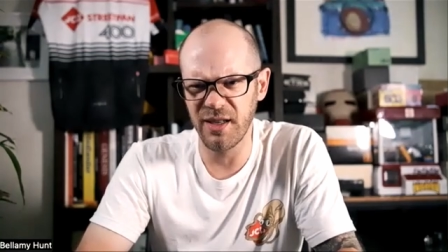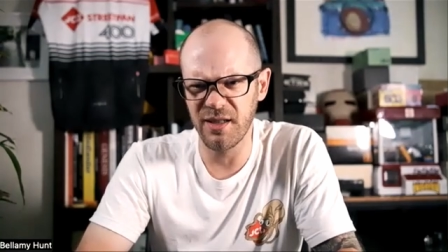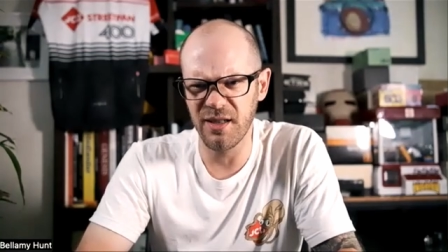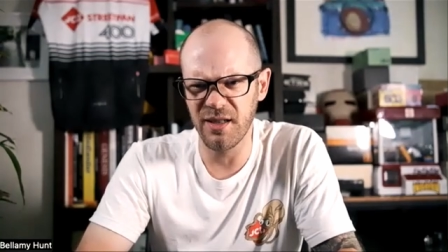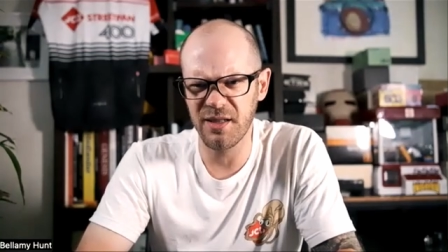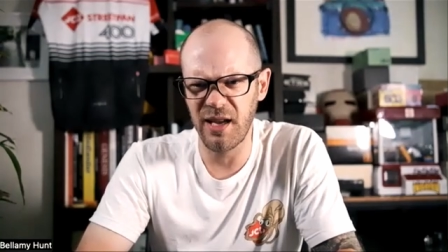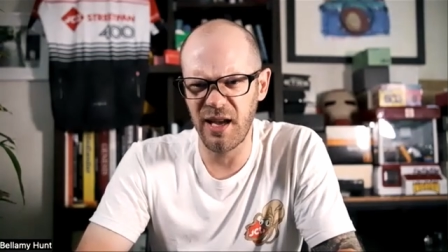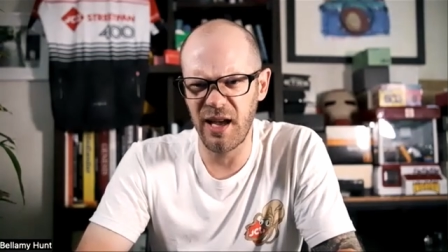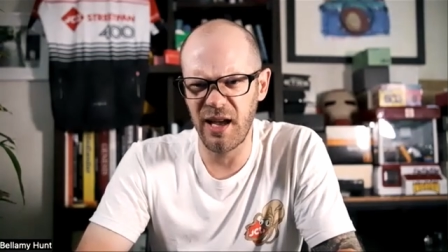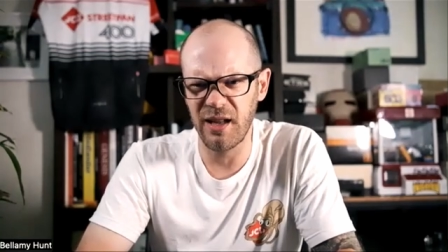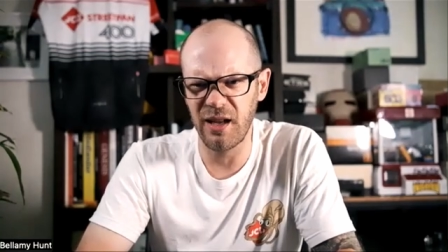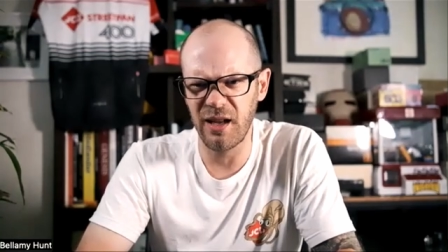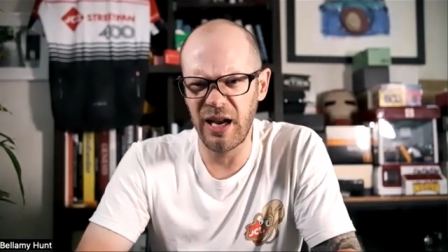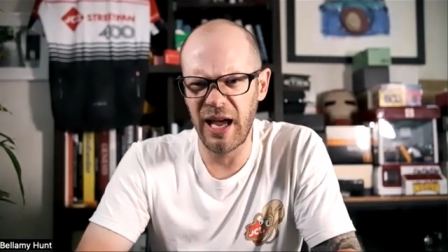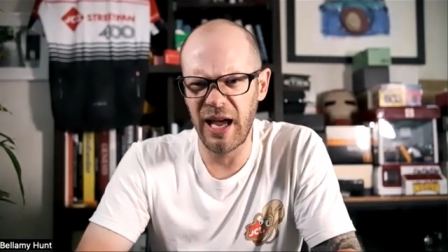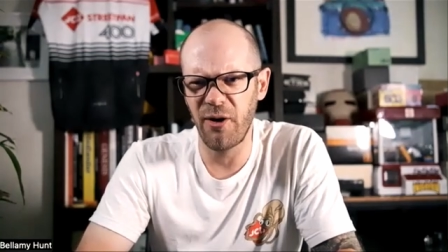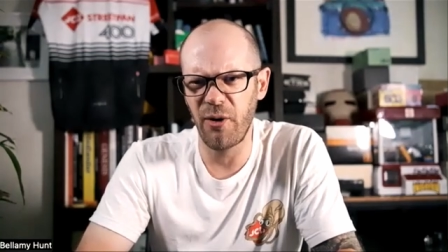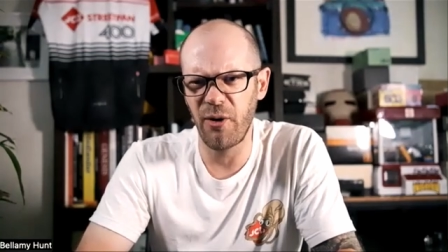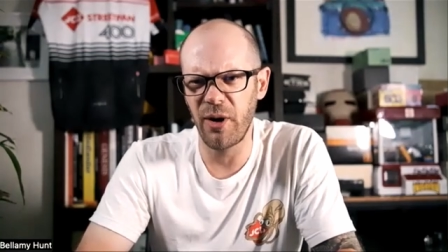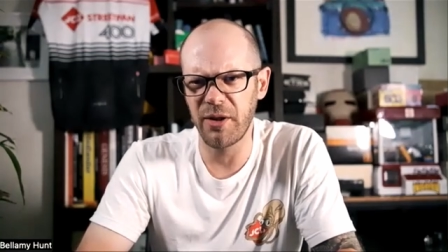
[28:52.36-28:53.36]
to sell and
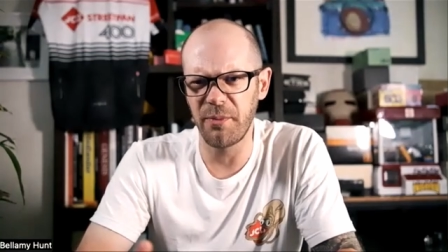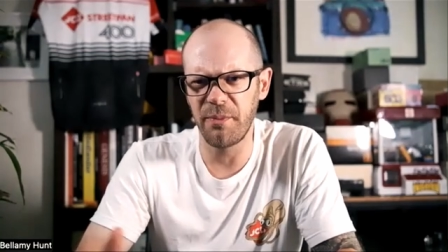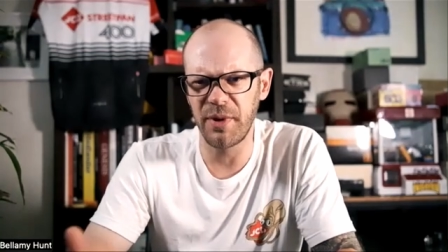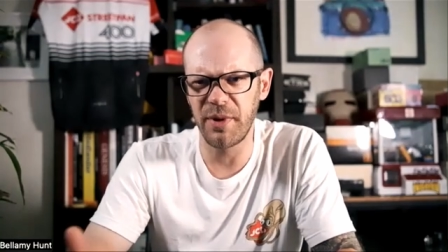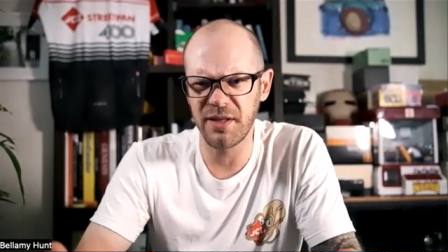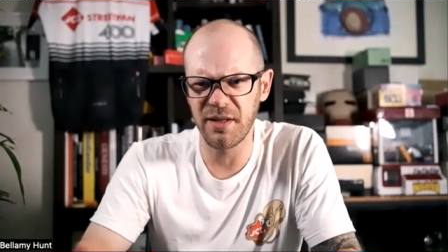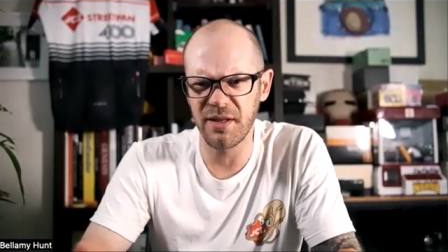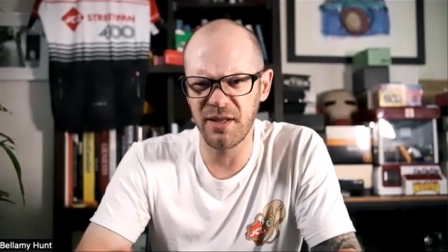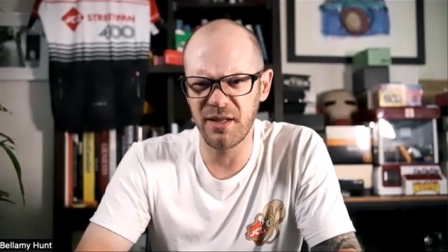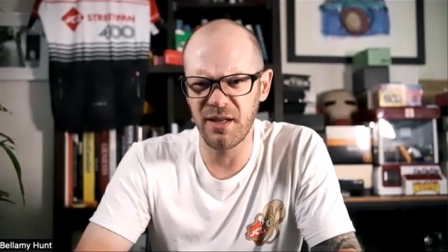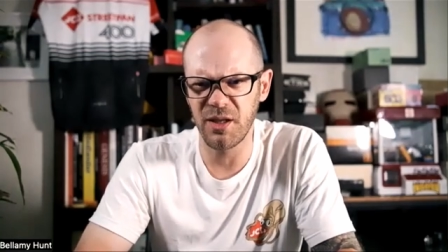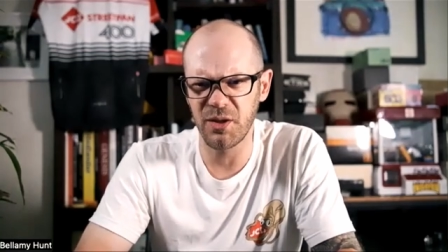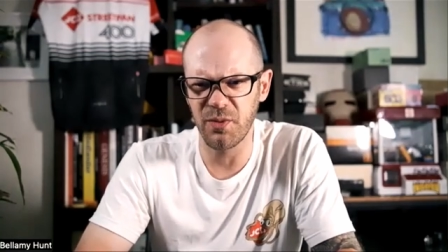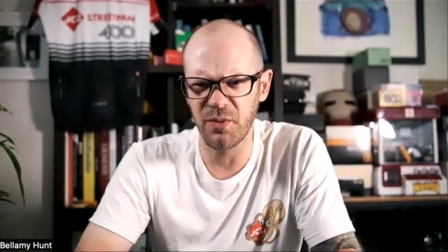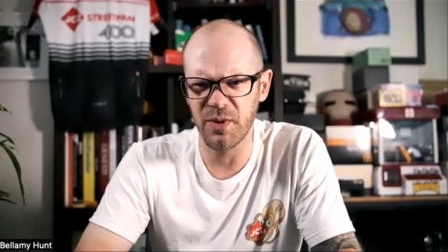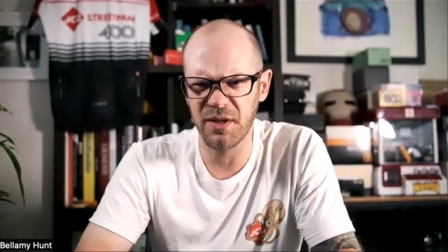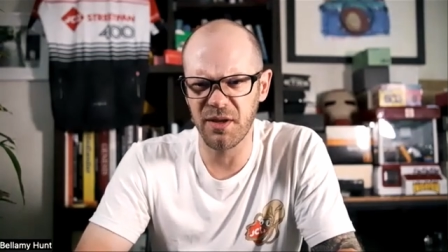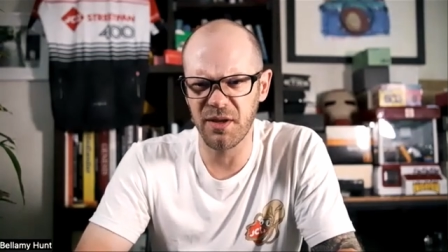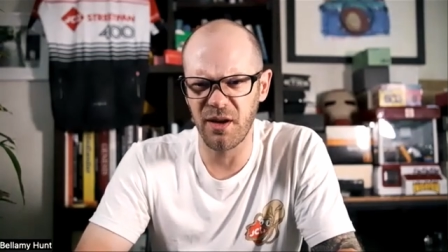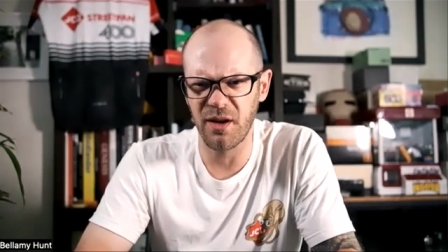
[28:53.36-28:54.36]
how other businesses
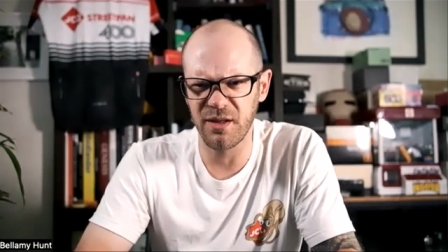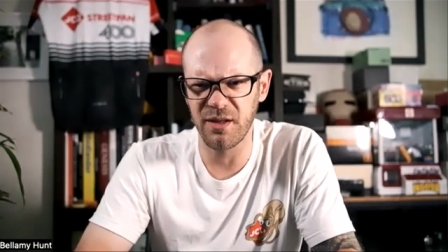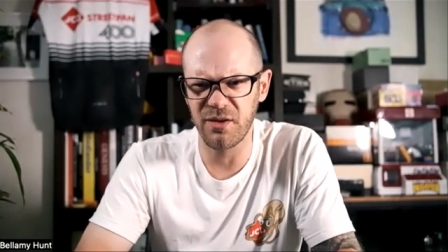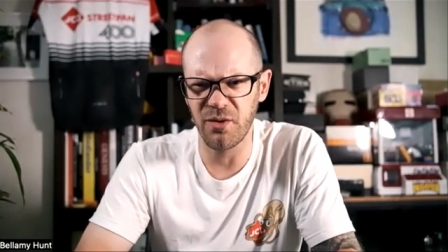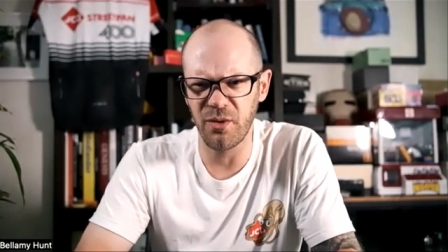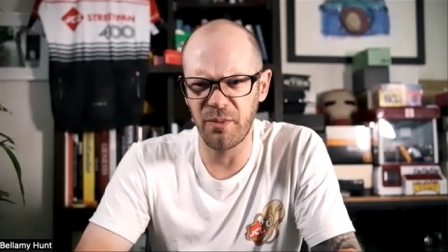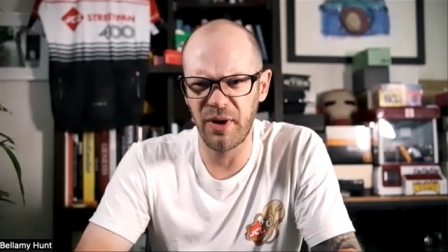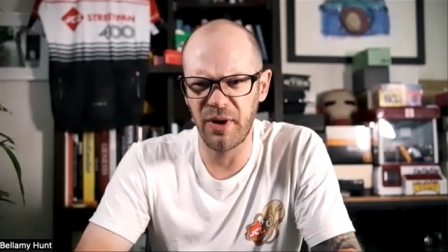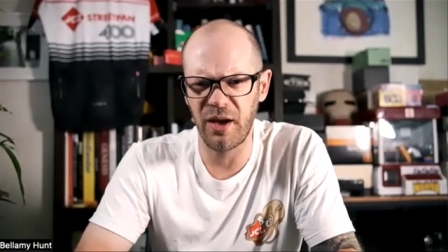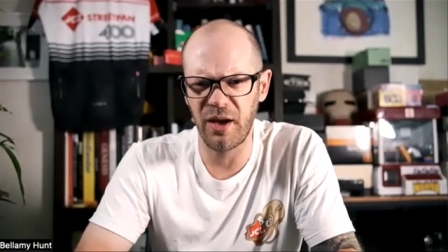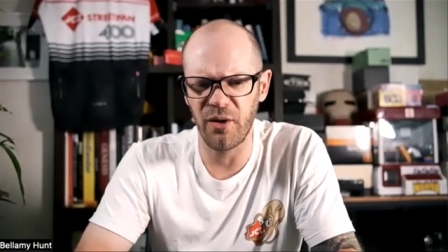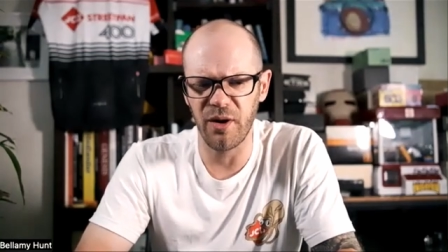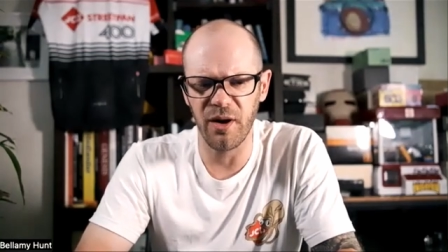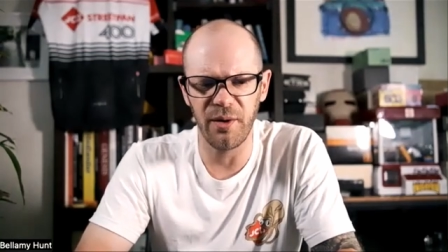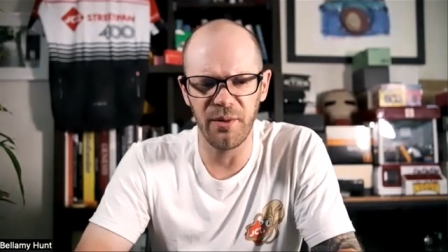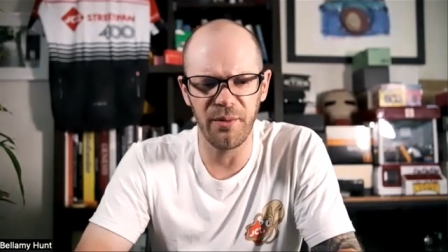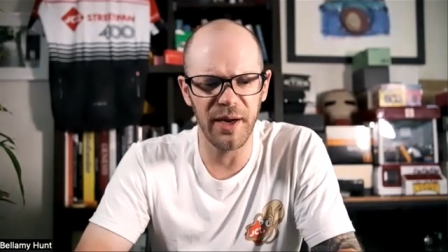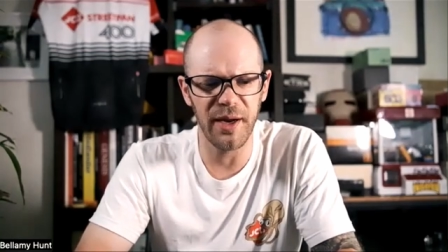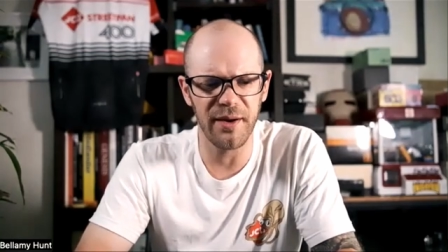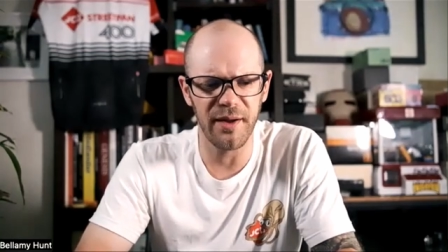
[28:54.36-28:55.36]
were starting to appear, and
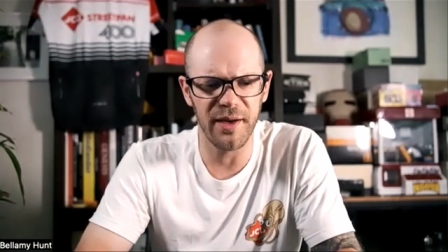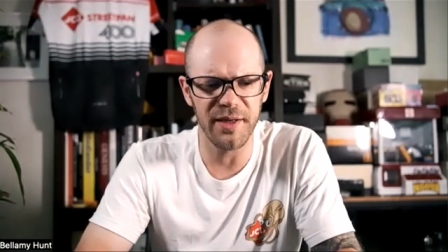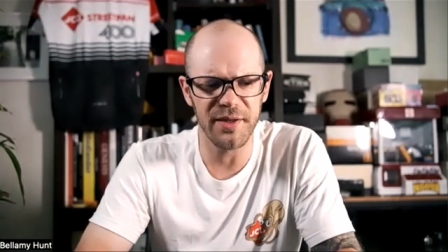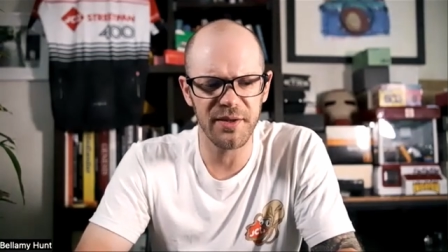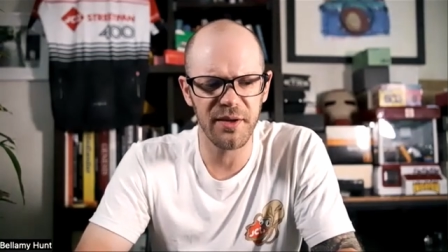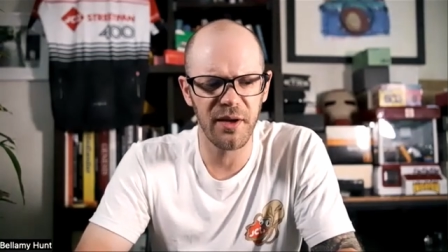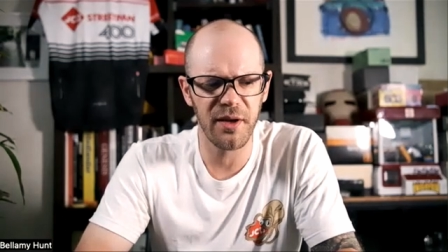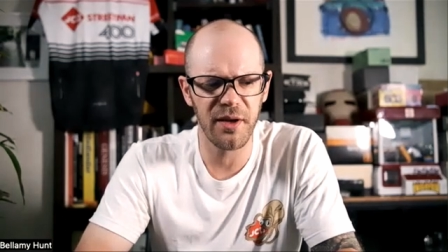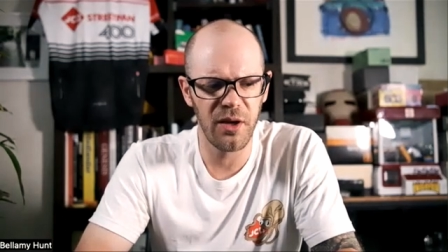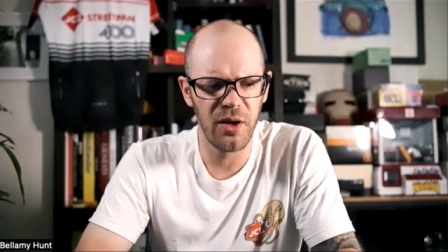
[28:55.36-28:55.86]
I realized,